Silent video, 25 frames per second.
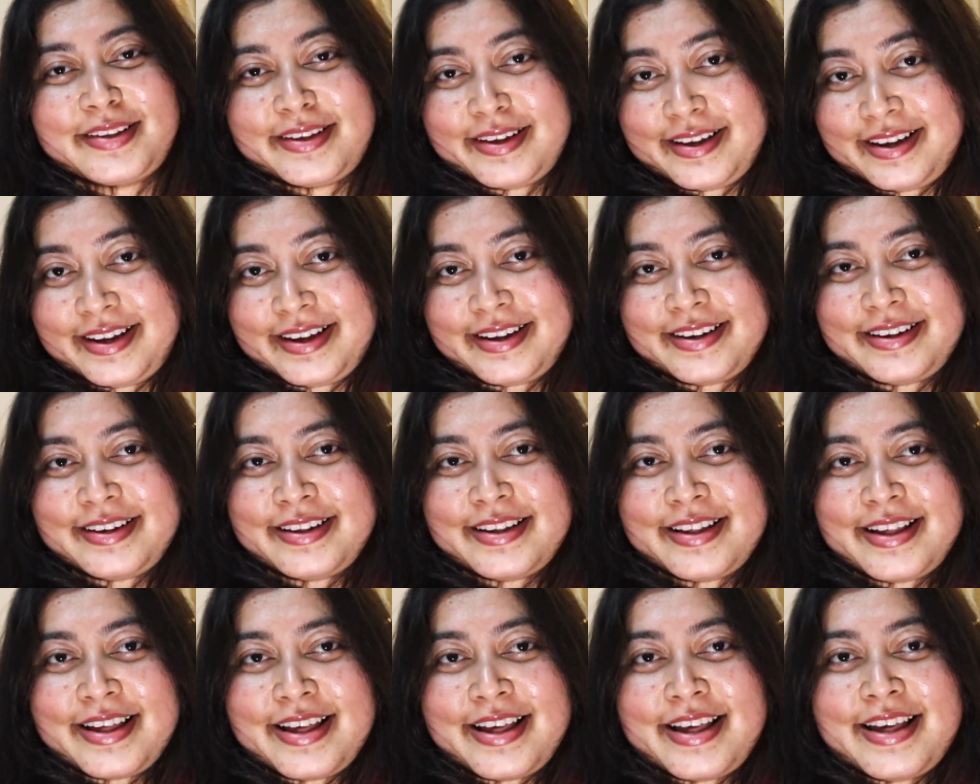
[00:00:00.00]
right?
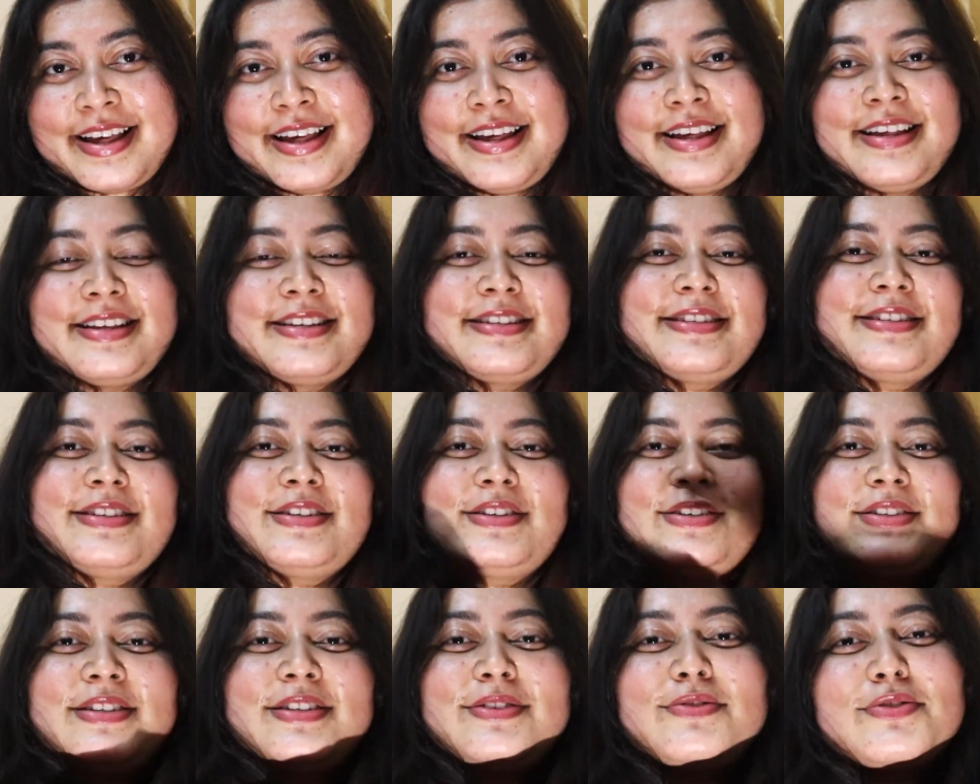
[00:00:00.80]

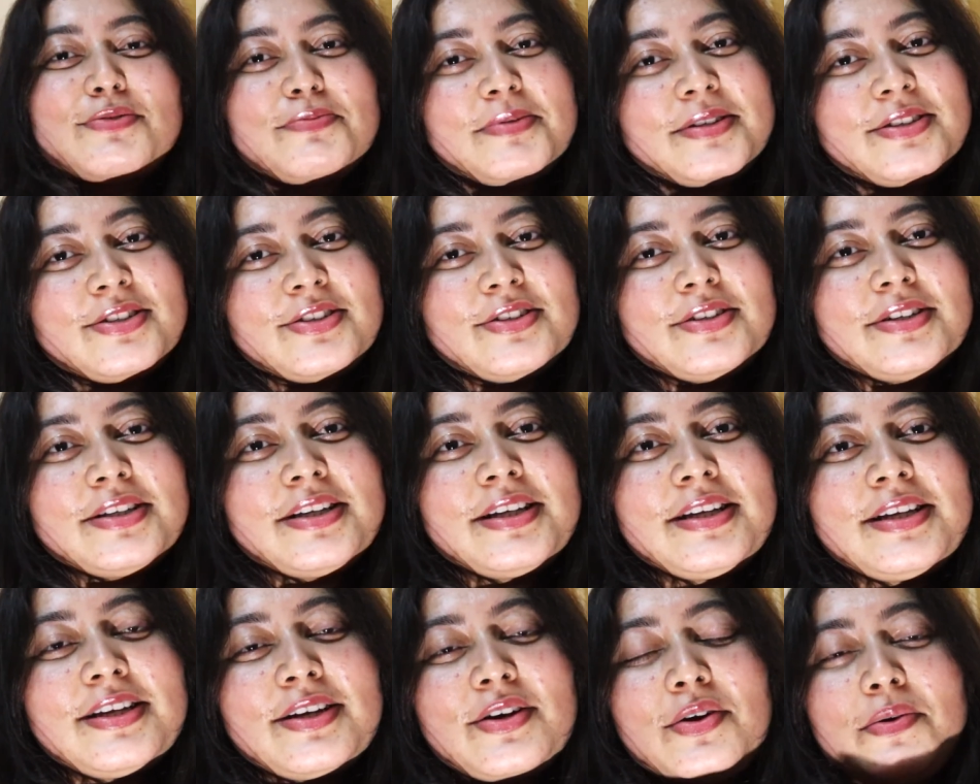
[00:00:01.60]
So this was my
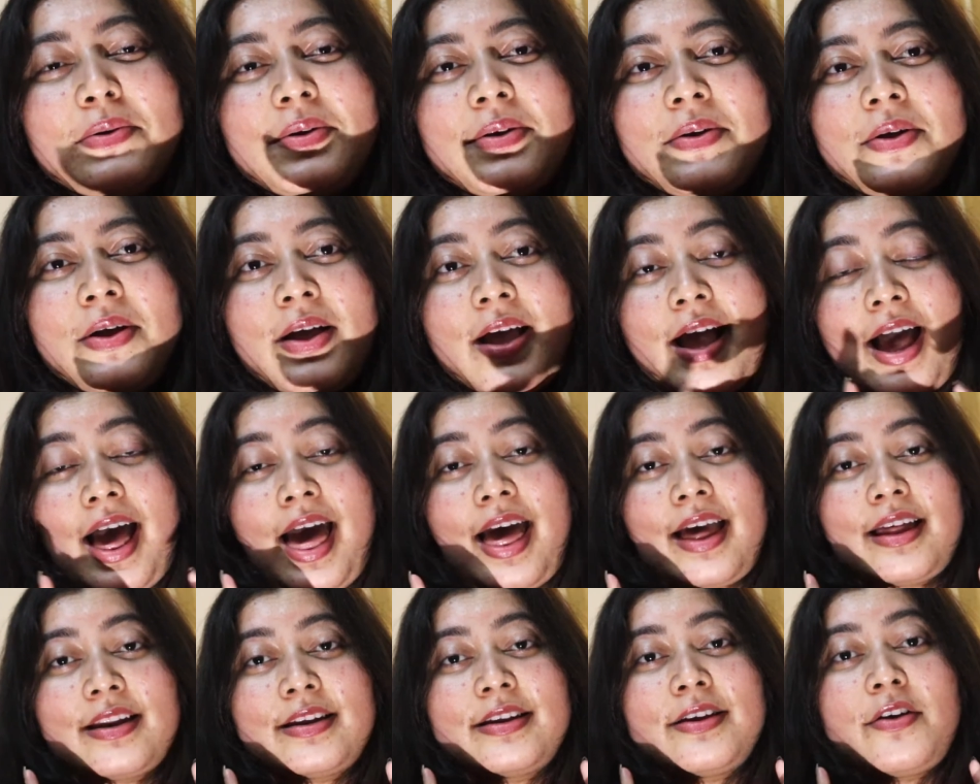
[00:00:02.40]
journey,
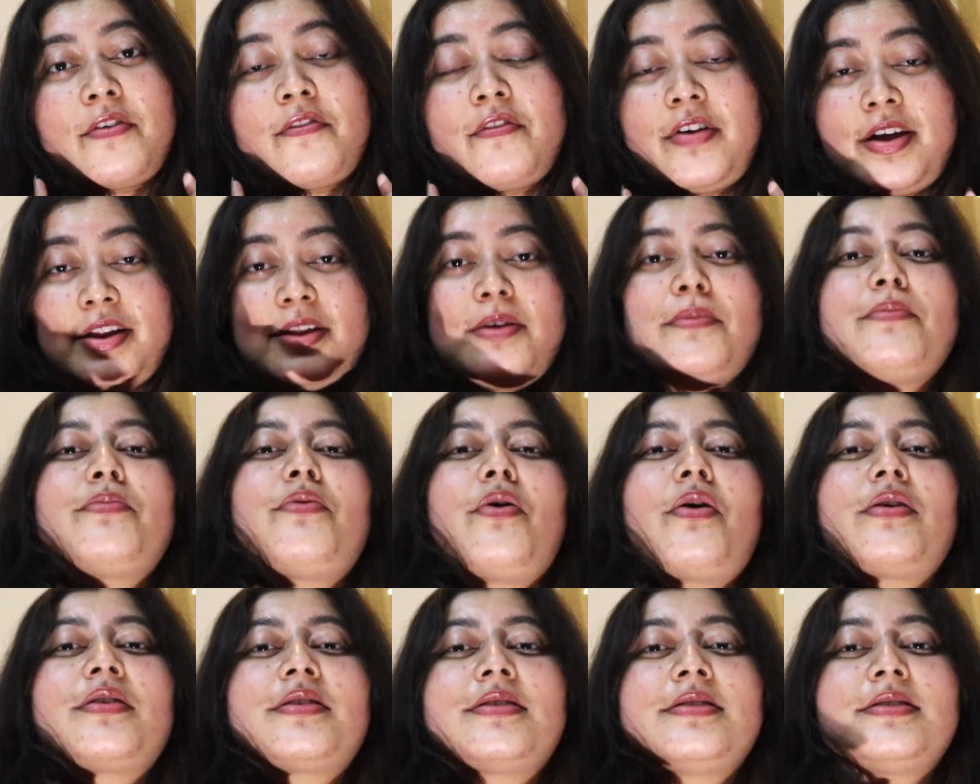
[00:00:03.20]
and very
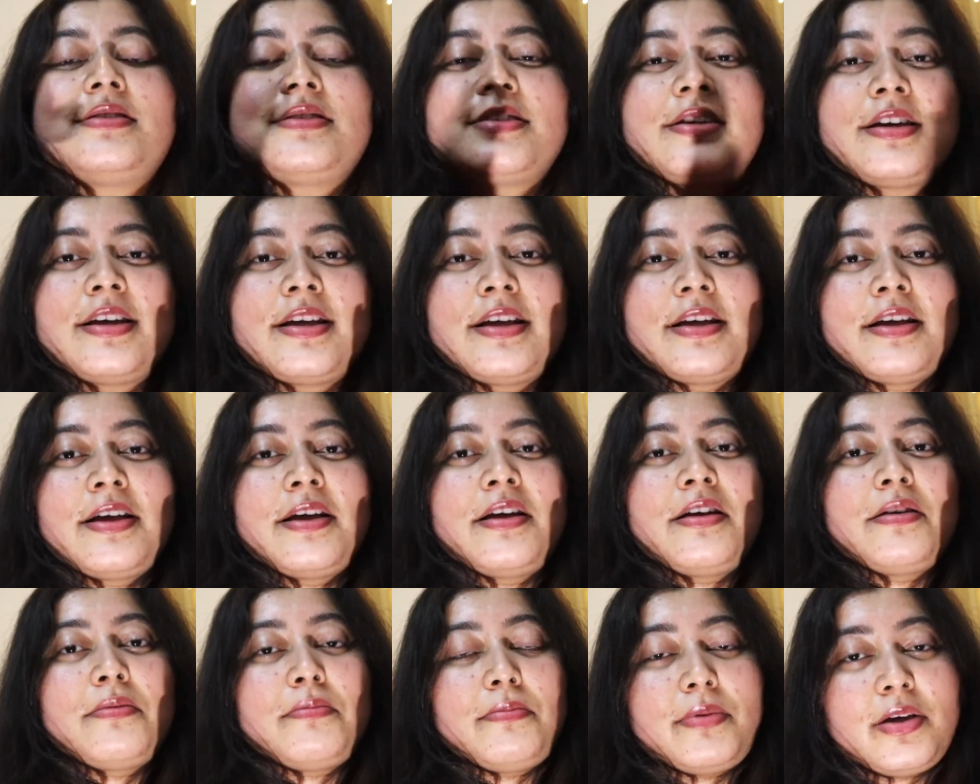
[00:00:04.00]
important,
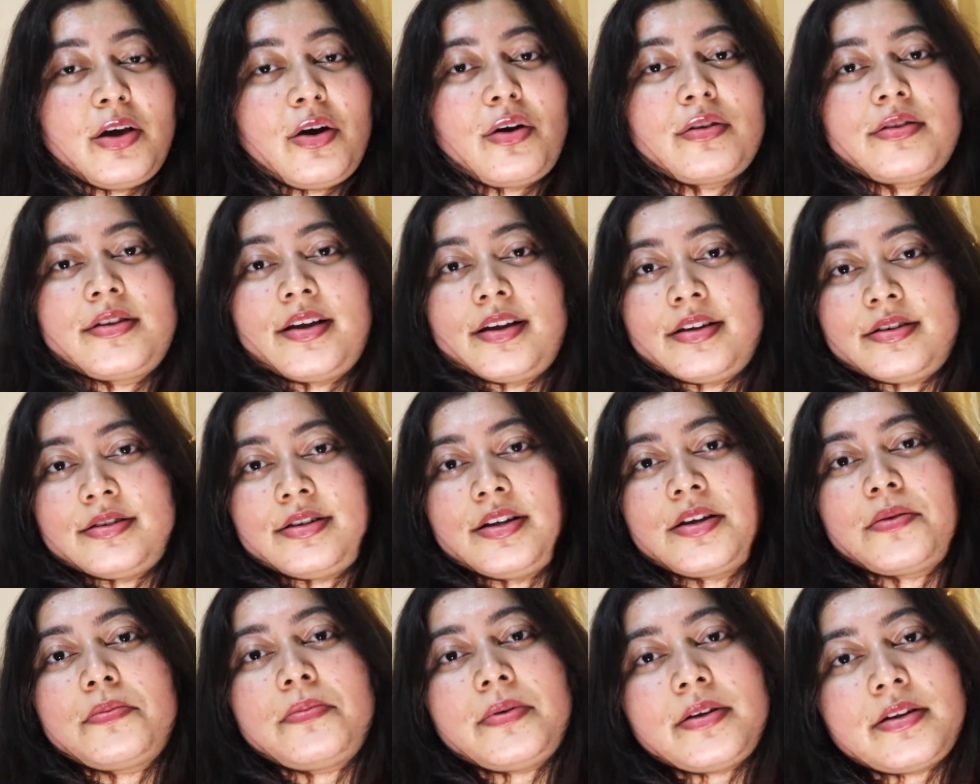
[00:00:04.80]
be
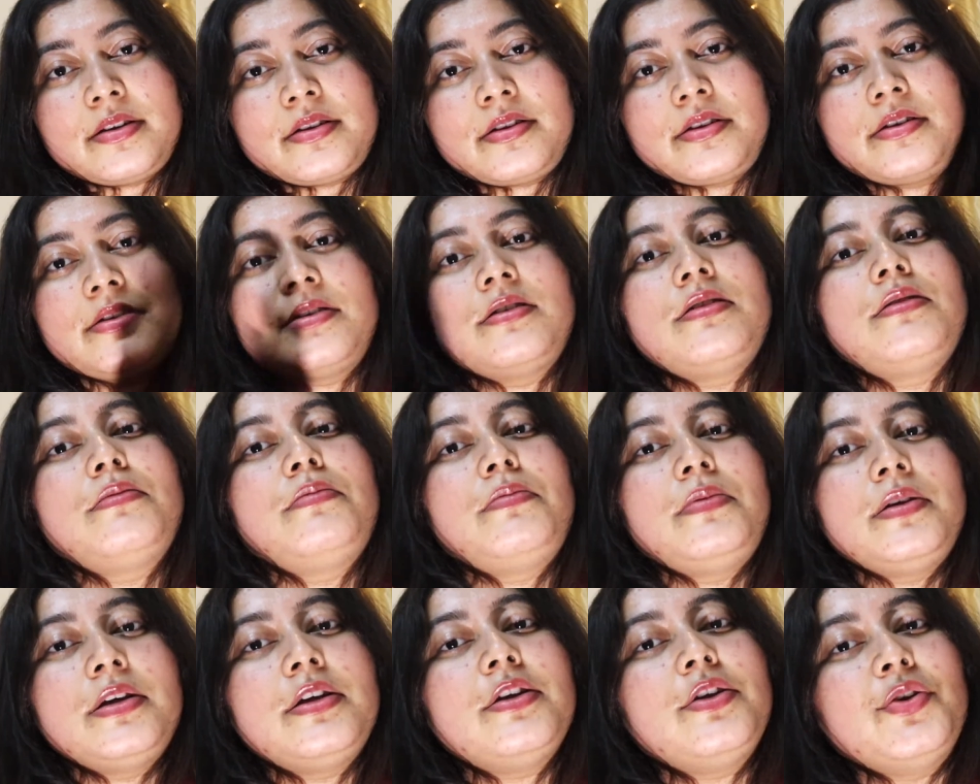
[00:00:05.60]
authentic, be real,
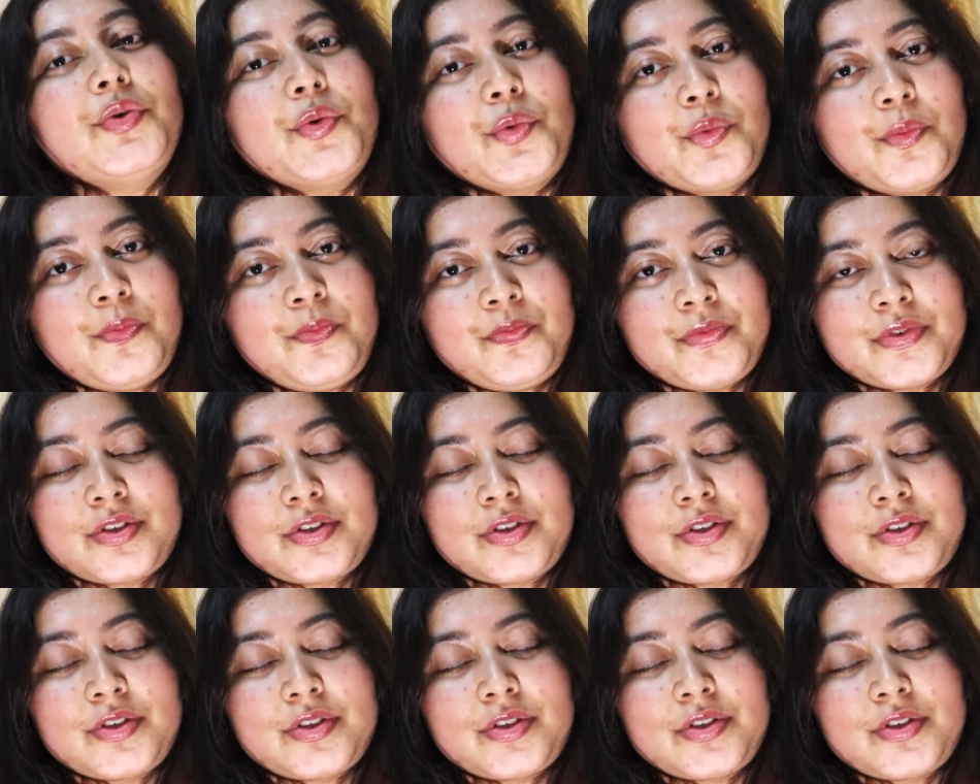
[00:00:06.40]
be you.